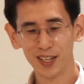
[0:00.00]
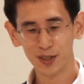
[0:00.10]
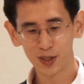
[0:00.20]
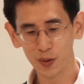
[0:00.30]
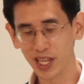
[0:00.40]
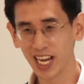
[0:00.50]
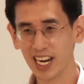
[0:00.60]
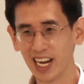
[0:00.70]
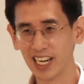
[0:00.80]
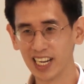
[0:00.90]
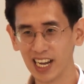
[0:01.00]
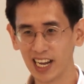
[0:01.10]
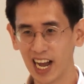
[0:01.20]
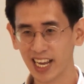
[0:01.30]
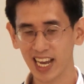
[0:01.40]
So with that,
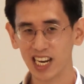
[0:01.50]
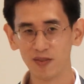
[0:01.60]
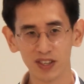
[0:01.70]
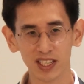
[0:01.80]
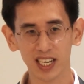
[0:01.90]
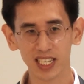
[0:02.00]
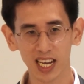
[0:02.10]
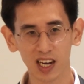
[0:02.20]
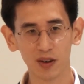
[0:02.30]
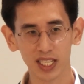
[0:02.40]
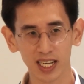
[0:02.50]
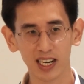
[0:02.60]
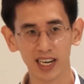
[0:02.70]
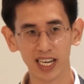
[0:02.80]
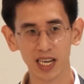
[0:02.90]
I can't emphasize how
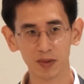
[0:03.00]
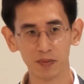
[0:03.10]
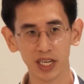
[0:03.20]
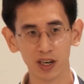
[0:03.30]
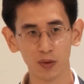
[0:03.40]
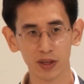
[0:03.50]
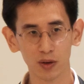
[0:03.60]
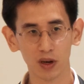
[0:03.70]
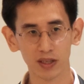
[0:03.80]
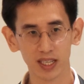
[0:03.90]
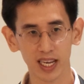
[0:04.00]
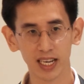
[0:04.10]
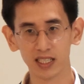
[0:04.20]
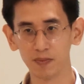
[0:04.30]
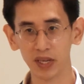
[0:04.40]
excited I am to be here with you all today
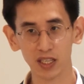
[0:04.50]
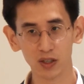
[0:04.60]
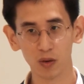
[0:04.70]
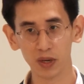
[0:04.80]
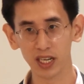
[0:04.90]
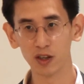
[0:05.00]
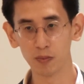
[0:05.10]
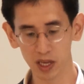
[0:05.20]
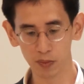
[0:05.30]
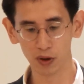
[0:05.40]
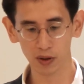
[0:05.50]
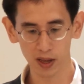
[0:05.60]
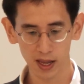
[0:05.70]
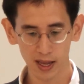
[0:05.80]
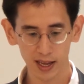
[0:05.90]
and to meet so many new people
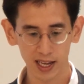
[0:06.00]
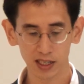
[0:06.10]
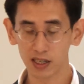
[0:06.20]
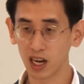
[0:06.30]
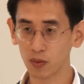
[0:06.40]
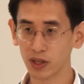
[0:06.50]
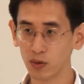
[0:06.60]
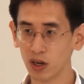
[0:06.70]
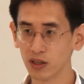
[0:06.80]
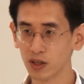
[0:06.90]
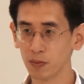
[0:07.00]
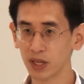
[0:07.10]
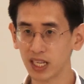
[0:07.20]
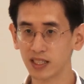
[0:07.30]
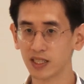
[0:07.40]
and to talk with you all. So
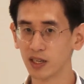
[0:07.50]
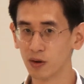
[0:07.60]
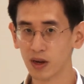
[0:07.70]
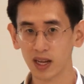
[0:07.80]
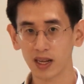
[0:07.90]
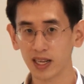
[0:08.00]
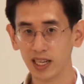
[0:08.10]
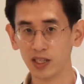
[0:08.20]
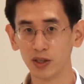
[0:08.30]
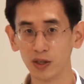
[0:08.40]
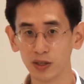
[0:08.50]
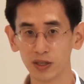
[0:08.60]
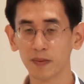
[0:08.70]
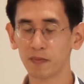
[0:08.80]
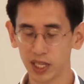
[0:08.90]
please,
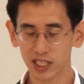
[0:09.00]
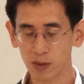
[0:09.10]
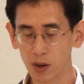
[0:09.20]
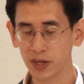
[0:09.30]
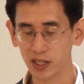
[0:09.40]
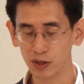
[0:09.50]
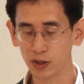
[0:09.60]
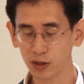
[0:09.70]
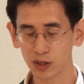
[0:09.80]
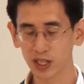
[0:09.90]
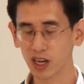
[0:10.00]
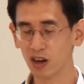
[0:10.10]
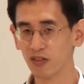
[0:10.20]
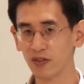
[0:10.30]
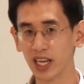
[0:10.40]
please come up and introduce
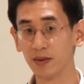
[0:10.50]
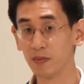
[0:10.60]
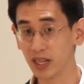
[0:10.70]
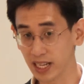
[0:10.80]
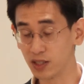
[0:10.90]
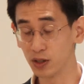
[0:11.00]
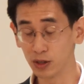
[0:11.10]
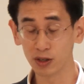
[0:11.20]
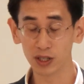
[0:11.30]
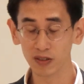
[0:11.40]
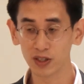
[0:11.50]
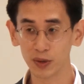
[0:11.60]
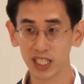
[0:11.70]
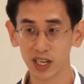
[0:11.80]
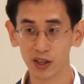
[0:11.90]
yourself to
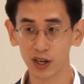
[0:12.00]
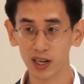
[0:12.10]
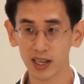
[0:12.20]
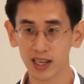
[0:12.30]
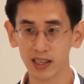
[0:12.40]
each other.